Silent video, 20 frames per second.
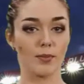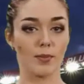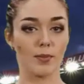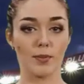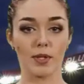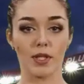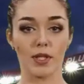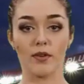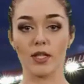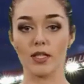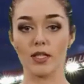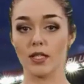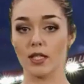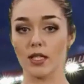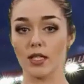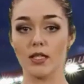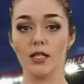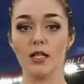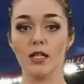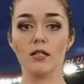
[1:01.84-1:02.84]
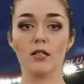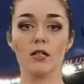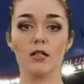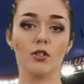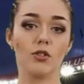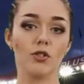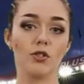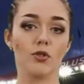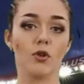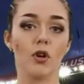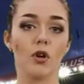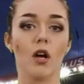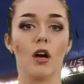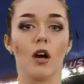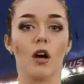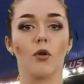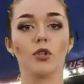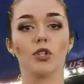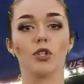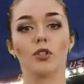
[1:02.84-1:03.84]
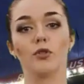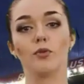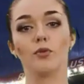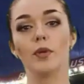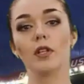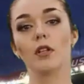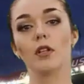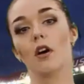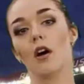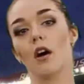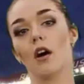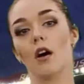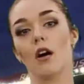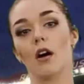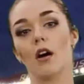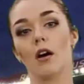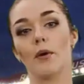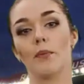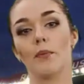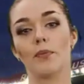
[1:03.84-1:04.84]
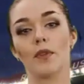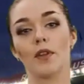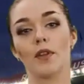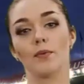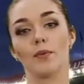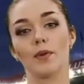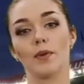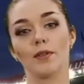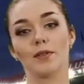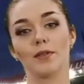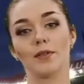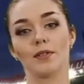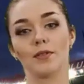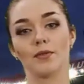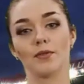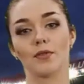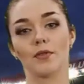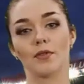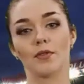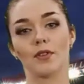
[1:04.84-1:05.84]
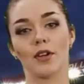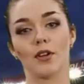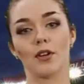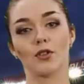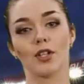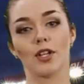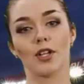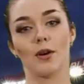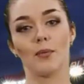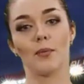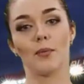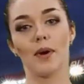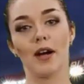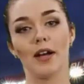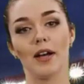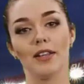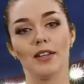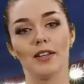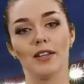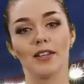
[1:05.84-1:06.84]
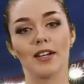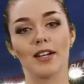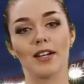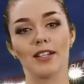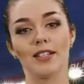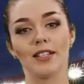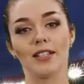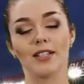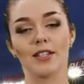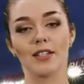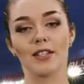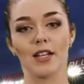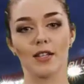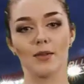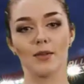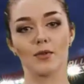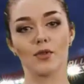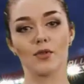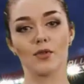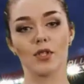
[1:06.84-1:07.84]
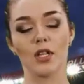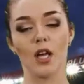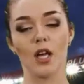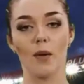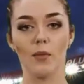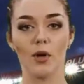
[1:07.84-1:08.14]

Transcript: team until appropriate action has been taken against Rubiales. The 30-year-old,